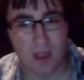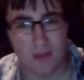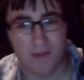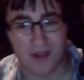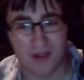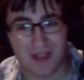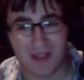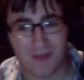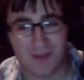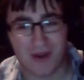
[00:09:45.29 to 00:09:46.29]
I'm building a
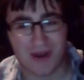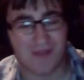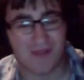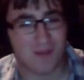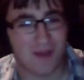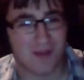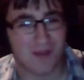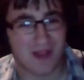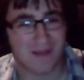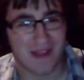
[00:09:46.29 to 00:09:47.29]
community for people
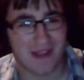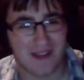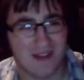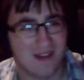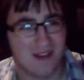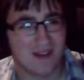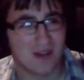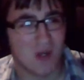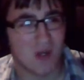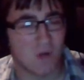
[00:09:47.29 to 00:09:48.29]
like me
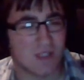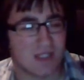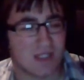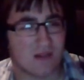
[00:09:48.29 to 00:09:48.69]
who just